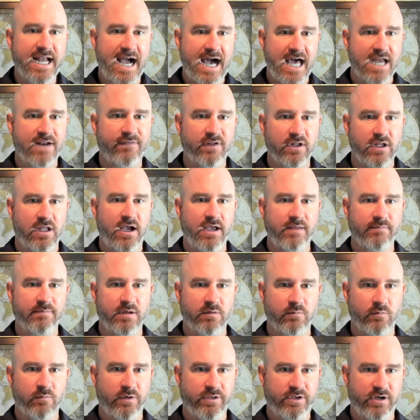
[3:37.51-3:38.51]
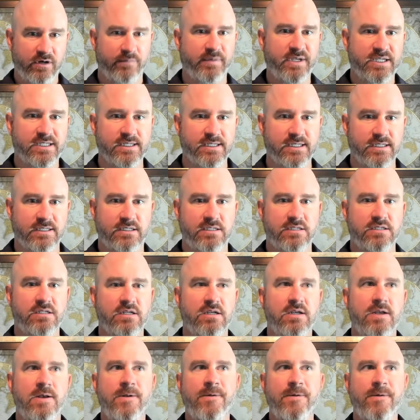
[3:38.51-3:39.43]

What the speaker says: out of alignment with your business.